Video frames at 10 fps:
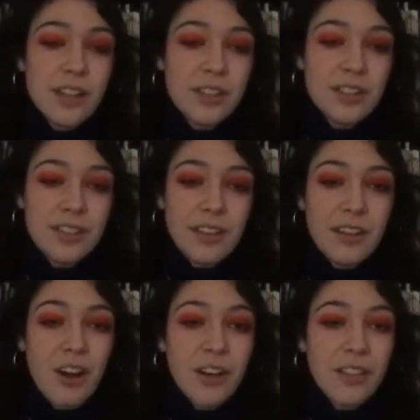it's an
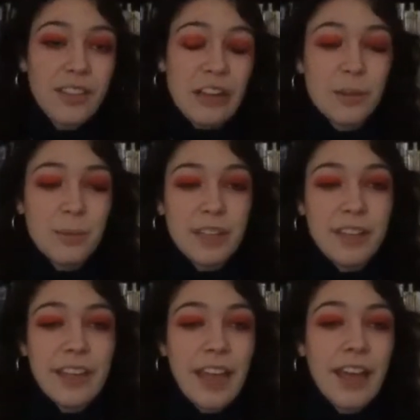art therapy.
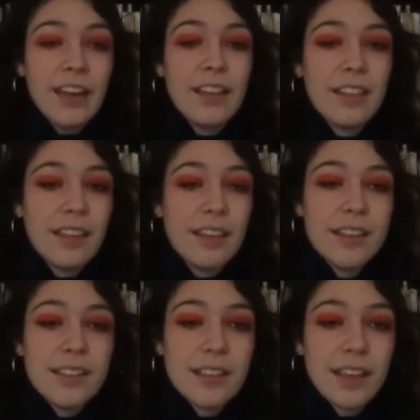Like anything
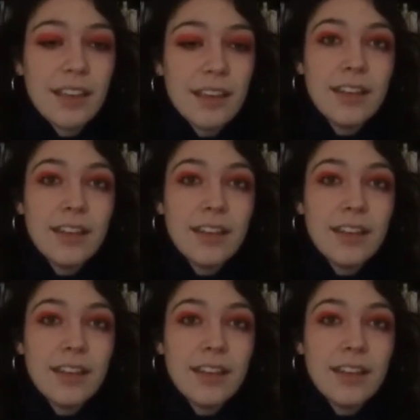is like,